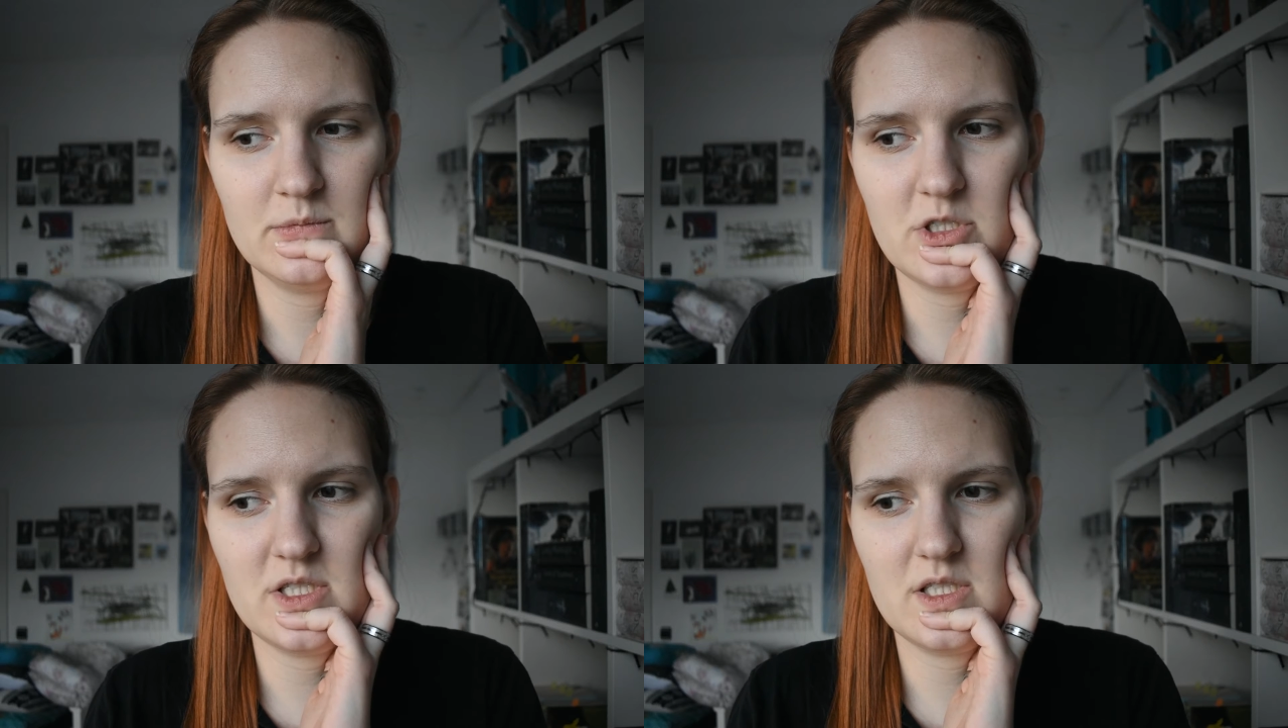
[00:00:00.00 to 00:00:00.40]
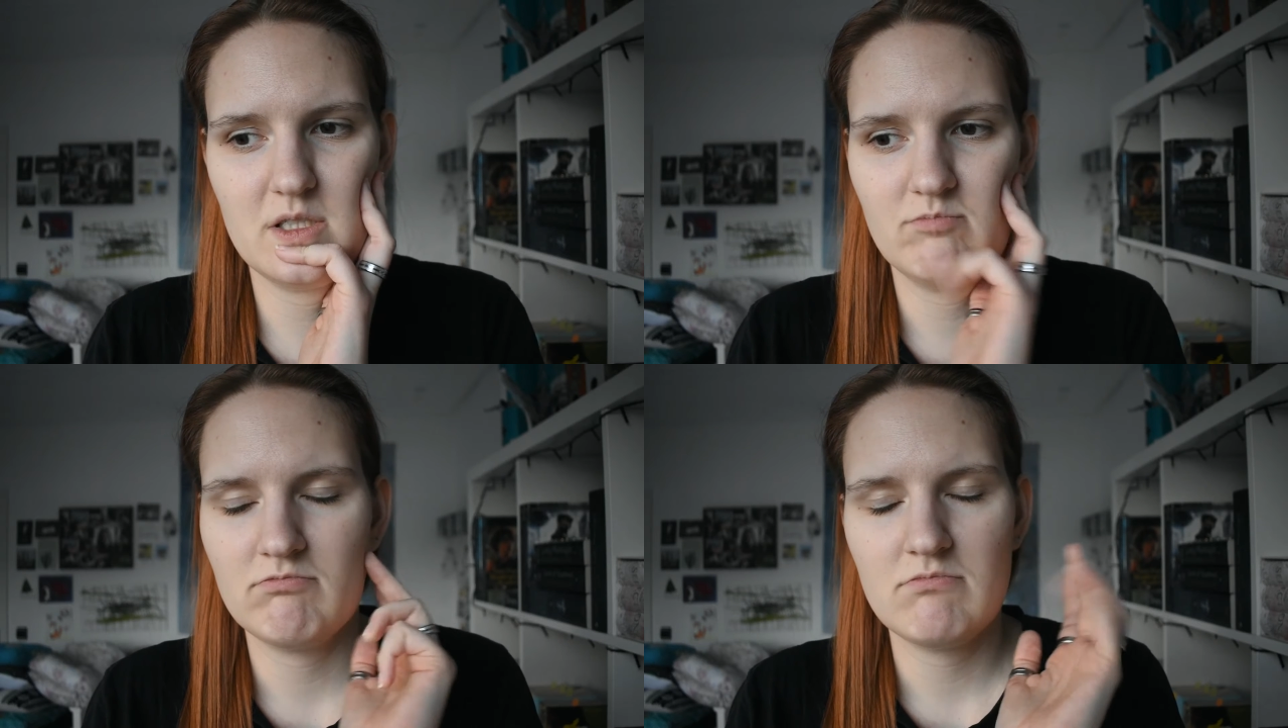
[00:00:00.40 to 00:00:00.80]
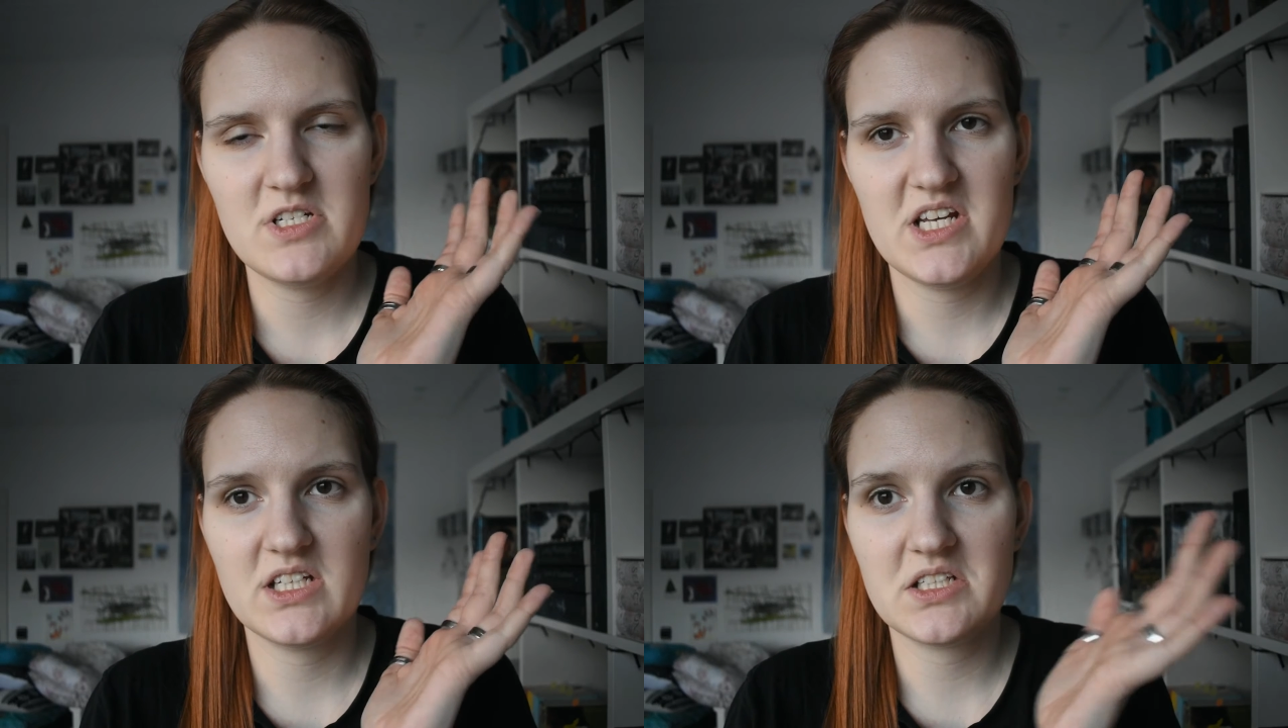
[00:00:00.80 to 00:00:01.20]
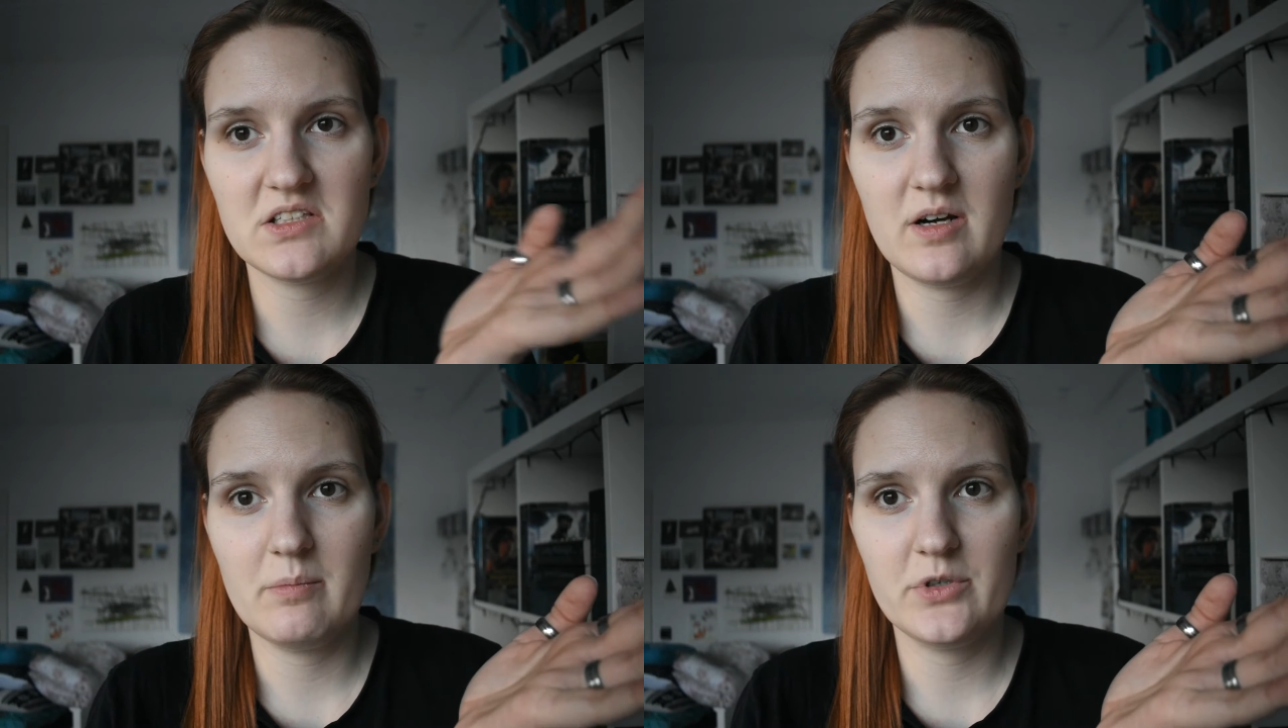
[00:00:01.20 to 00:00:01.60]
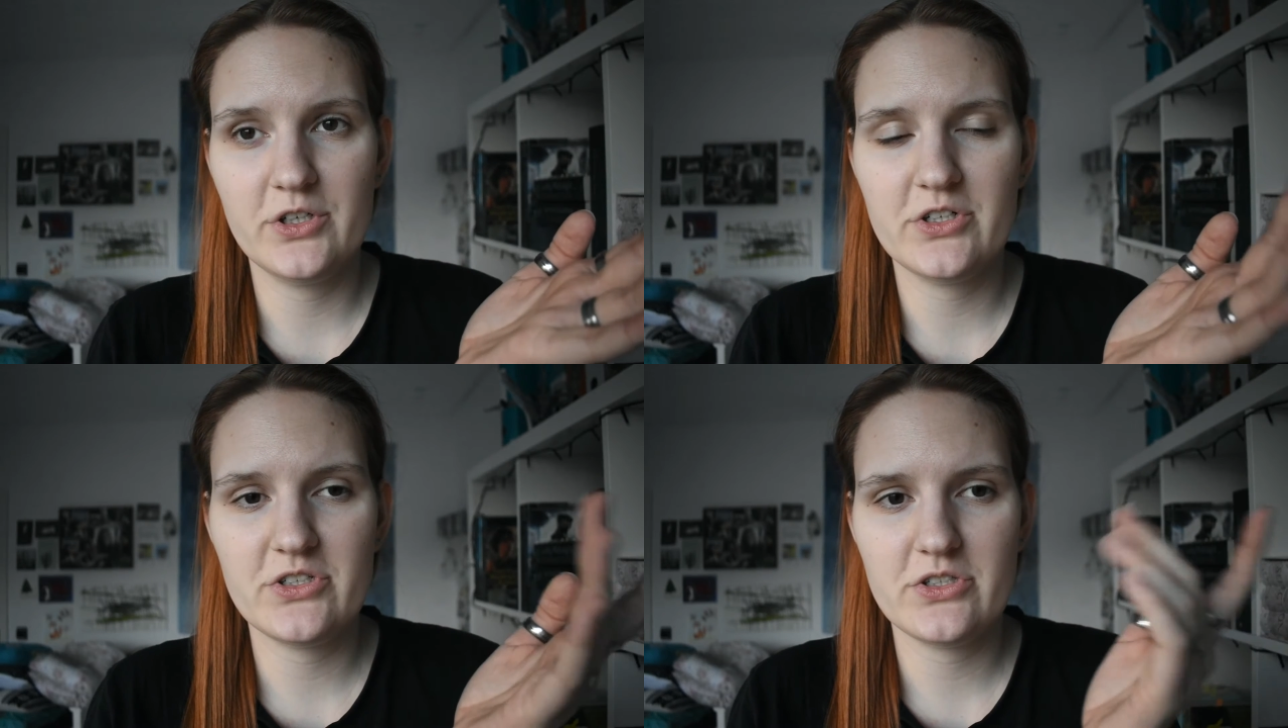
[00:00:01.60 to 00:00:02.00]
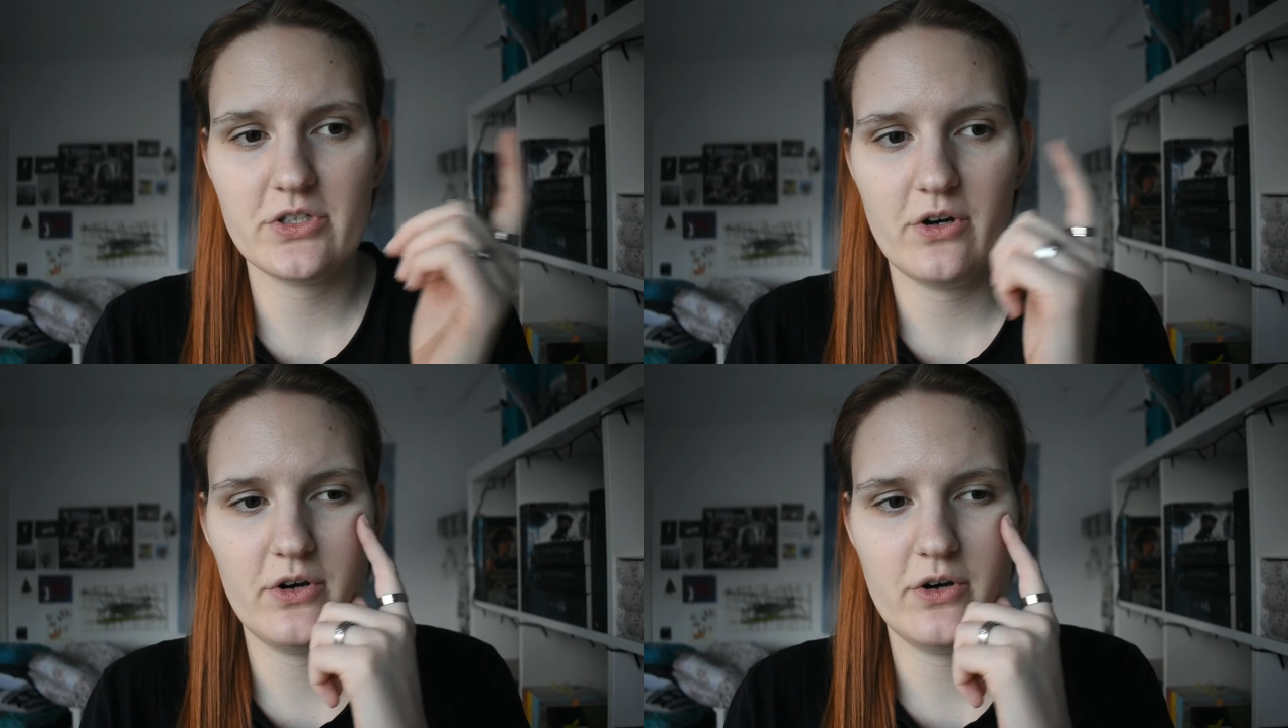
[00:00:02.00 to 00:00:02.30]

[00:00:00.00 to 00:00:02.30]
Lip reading: just taking numbers